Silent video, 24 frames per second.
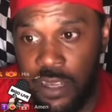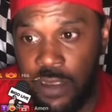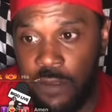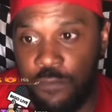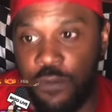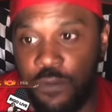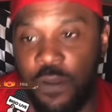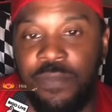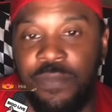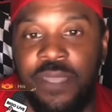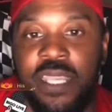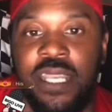
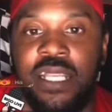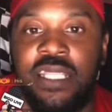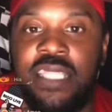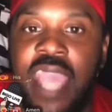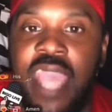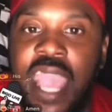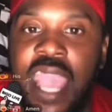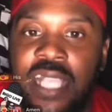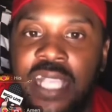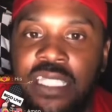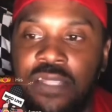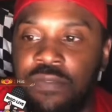from the
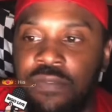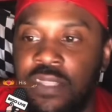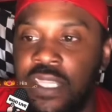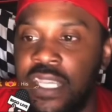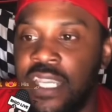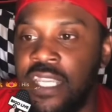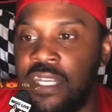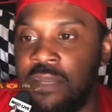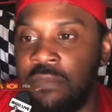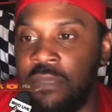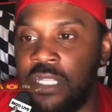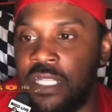attacks of the
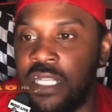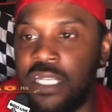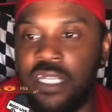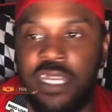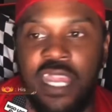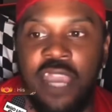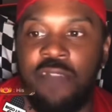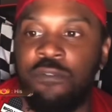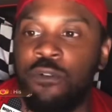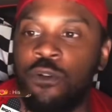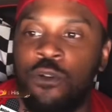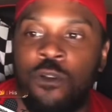enemy. The
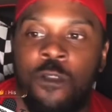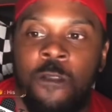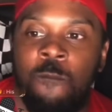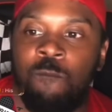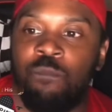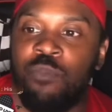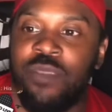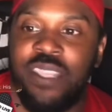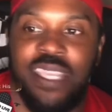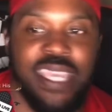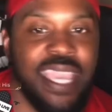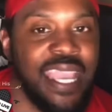devil
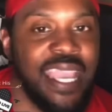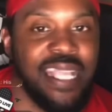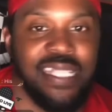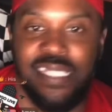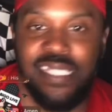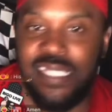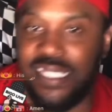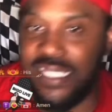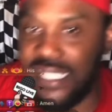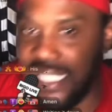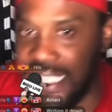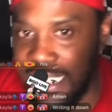can't
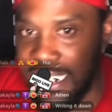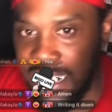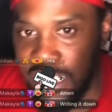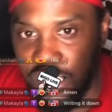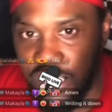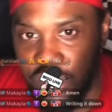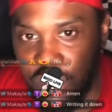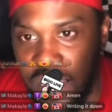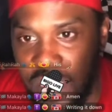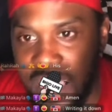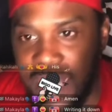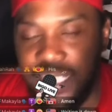see the
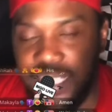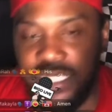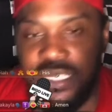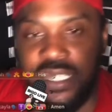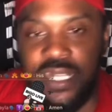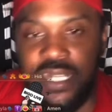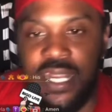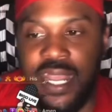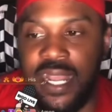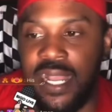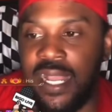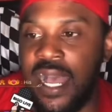strategy
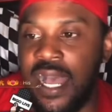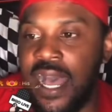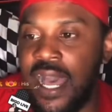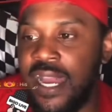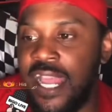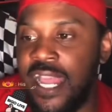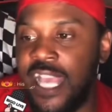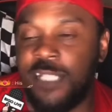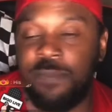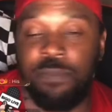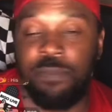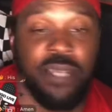that God
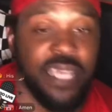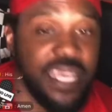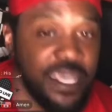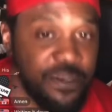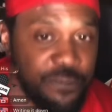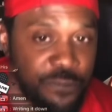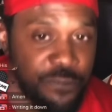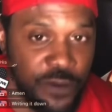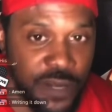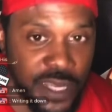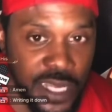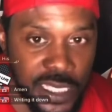has planned
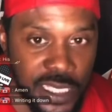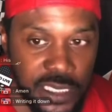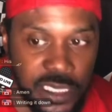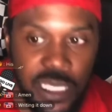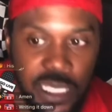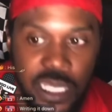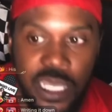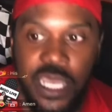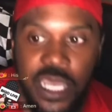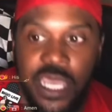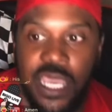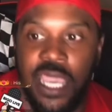for us.
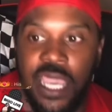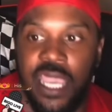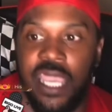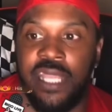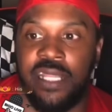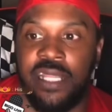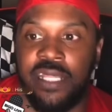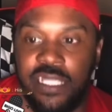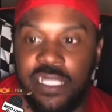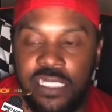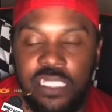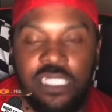
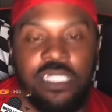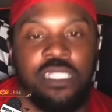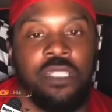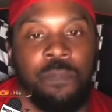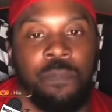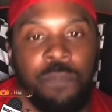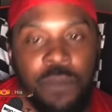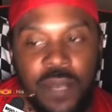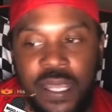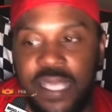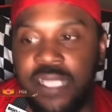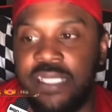And this is a
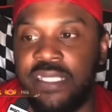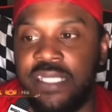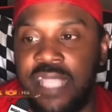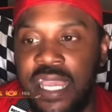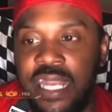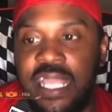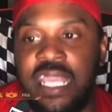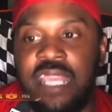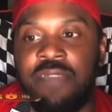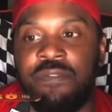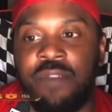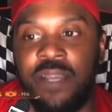place
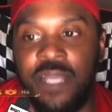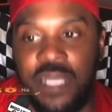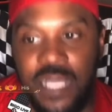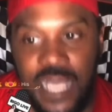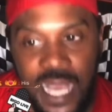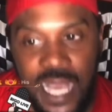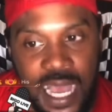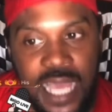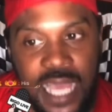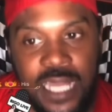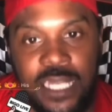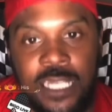that even
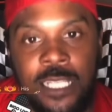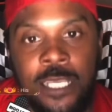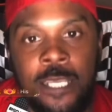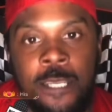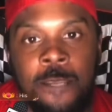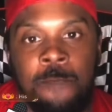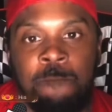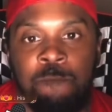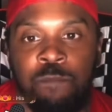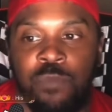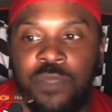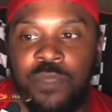God
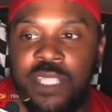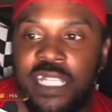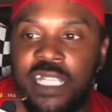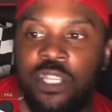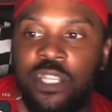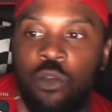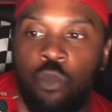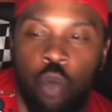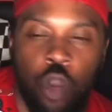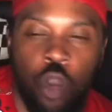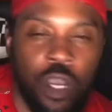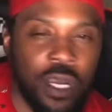
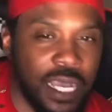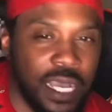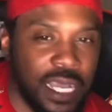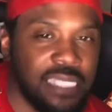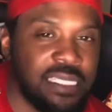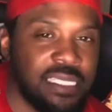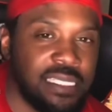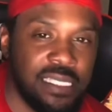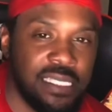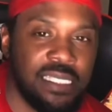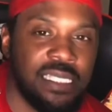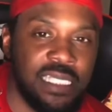doesn't want
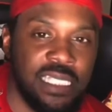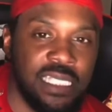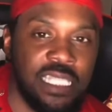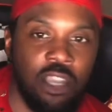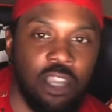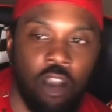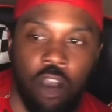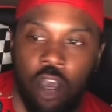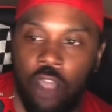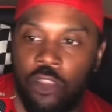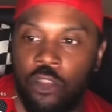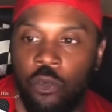us to see
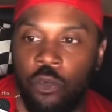all the